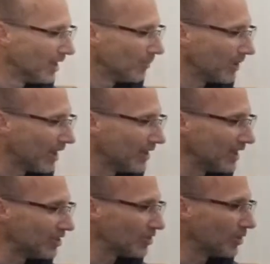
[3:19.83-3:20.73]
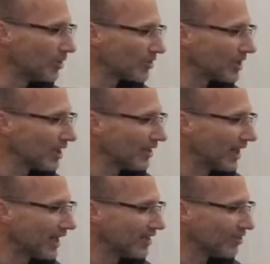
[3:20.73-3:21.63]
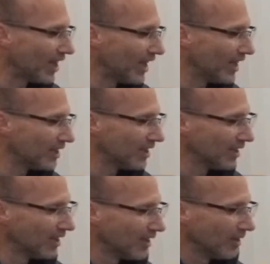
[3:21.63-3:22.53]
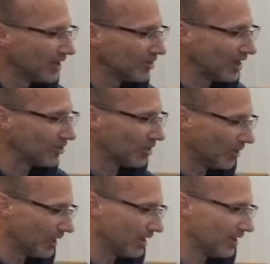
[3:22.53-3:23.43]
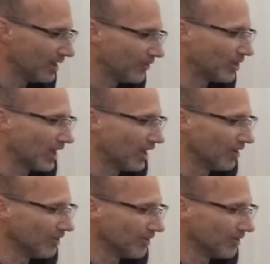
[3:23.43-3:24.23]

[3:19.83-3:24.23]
But then these tools here that I designed, essentially, if you kind of,